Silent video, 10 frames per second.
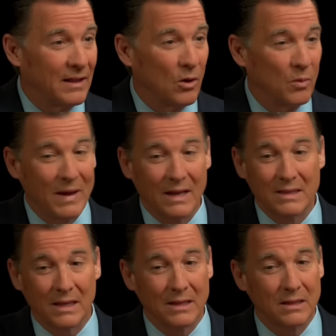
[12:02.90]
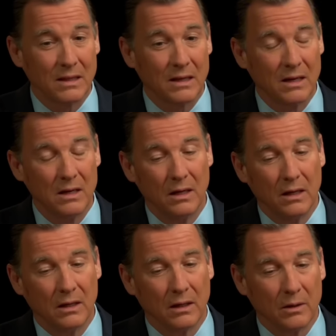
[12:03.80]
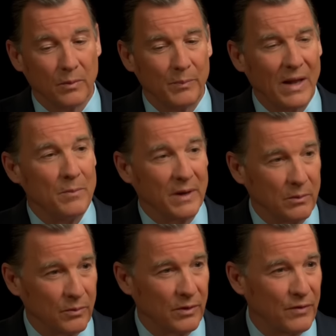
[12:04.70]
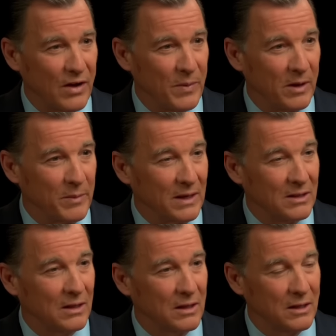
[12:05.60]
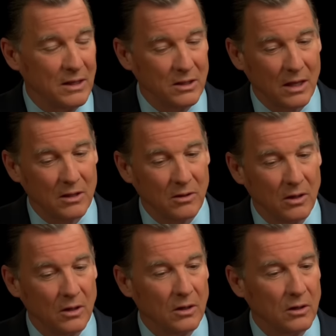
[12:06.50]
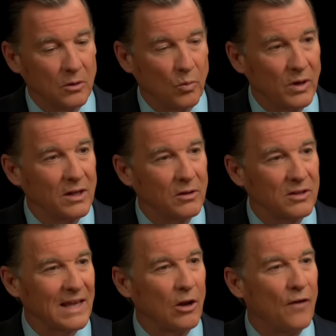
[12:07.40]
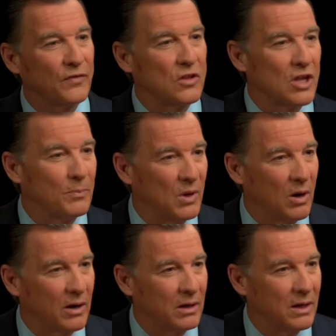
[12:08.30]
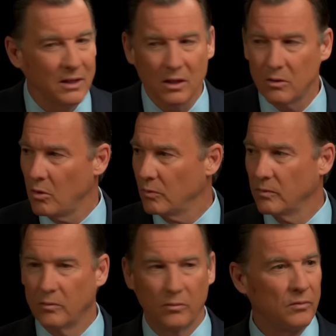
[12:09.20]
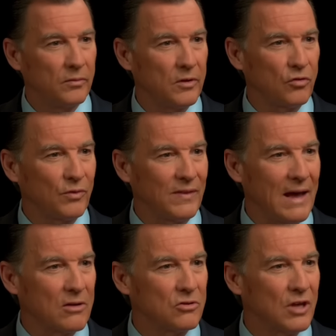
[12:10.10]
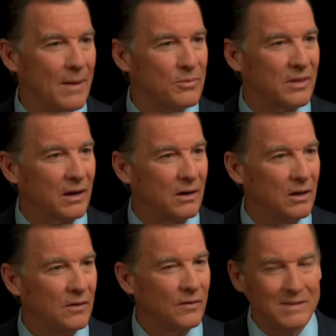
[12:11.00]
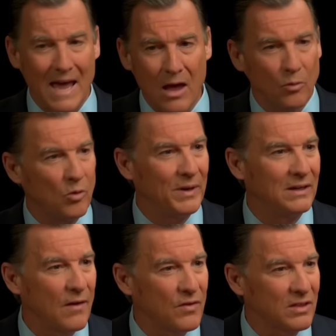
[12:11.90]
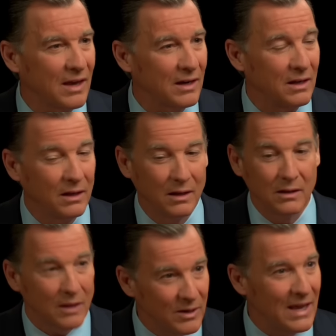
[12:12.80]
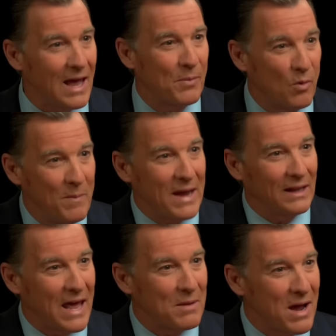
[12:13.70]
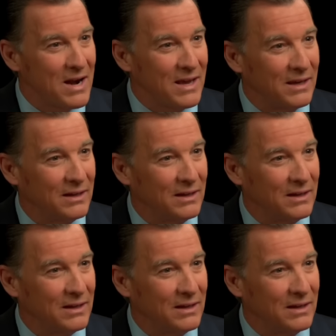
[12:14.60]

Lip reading: And the old man says, Ralph Bellamy, he says, we're going to sell off the shipyard. He says, oh, there's 3,000 jobs there. The town will be devastated. He said, yeah, but we'll make a lot of money.